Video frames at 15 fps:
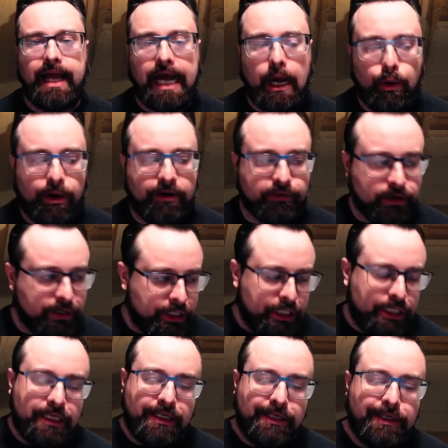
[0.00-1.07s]
However,
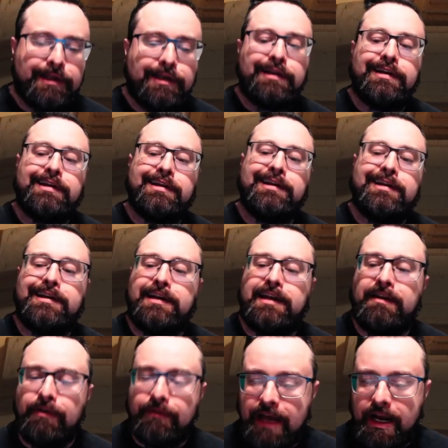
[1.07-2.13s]

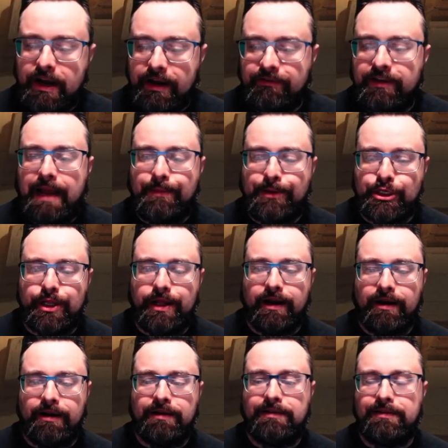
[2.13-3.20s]
if you've got enough damage
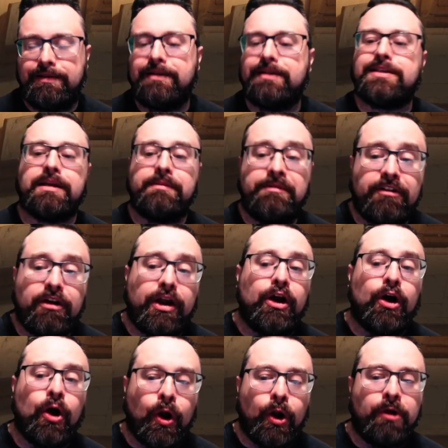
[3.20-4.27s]
there, it's going to be very
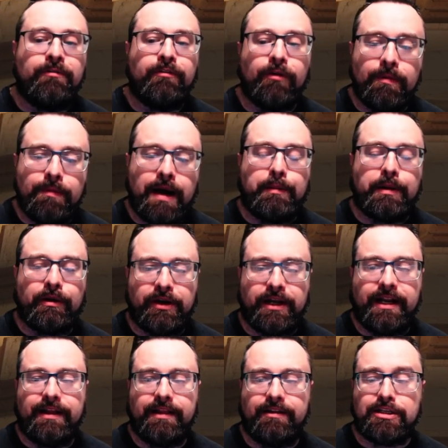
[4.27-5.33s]
hard for a bombing run to
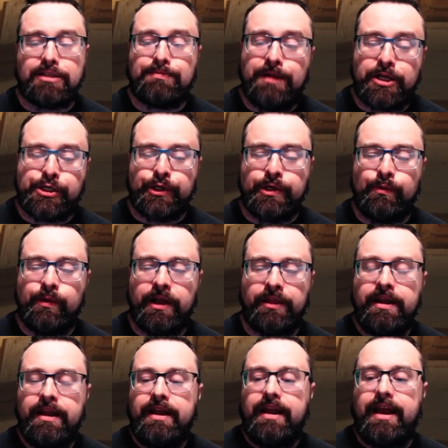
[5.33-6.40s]
get in there, especially with
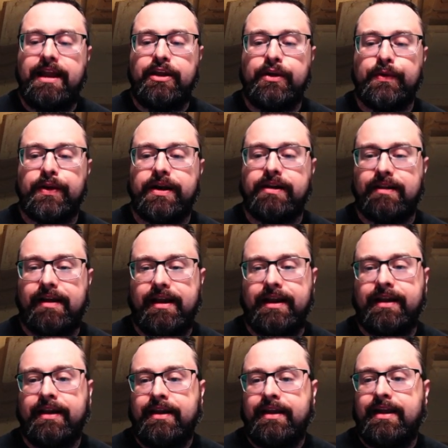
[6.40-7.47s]
a unit
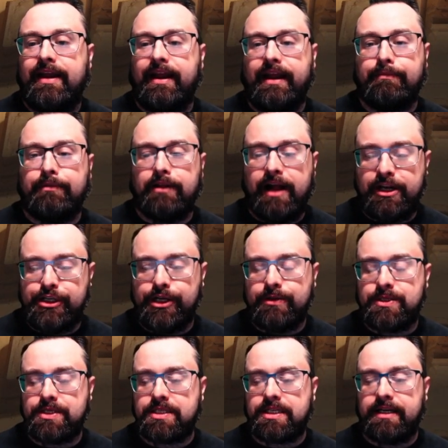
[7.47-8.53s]
like a
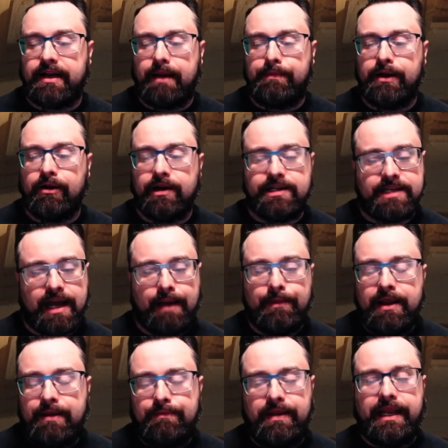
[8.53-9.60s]
Pelagios sitting up here at
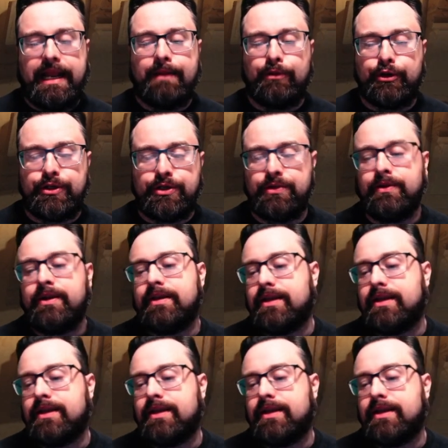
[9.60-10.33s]
top, being able to